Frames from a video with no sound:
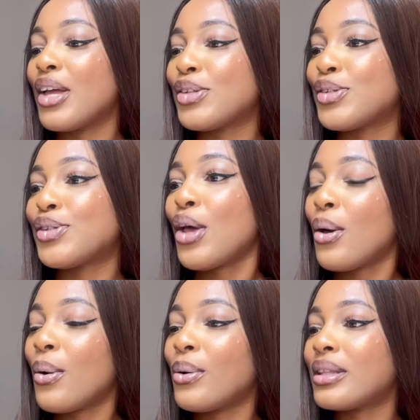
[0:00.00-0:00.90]

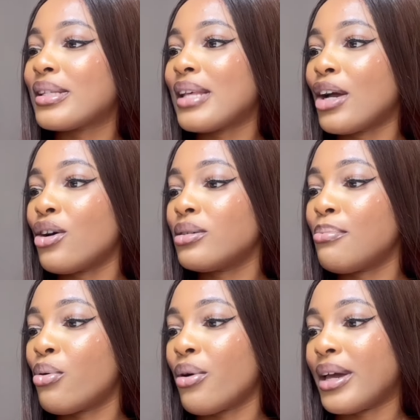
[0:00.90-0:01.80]
So the
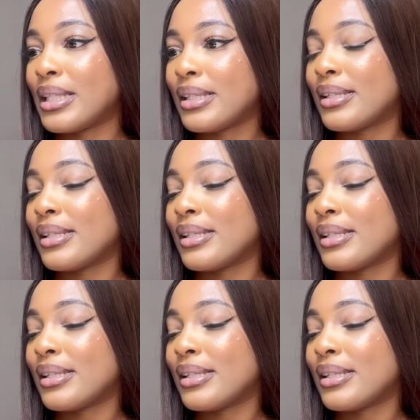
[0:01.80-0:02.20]
second point,